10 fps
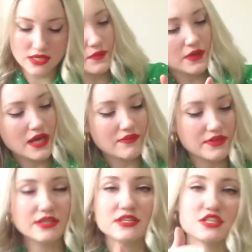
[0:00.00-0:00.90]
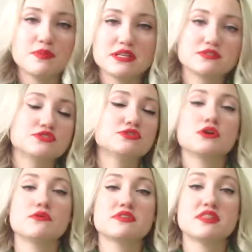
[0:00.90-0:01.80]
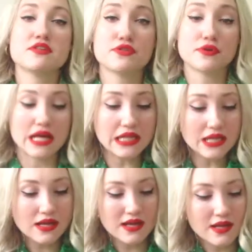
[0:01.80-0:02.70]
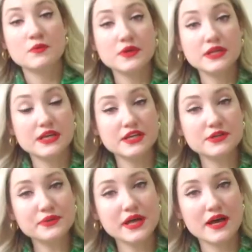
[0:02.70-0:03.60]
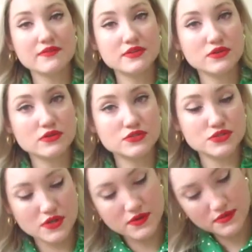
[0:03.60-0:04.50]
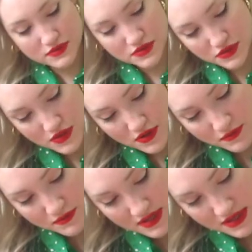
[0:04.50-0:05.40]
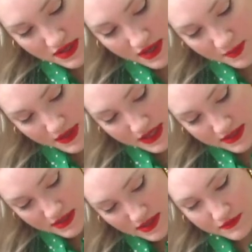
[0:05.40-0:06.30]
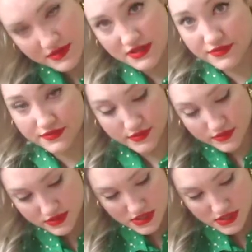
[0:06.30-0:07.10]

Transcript: We have here the space to go with the thread. Here we have the control to go with up and down with the foot,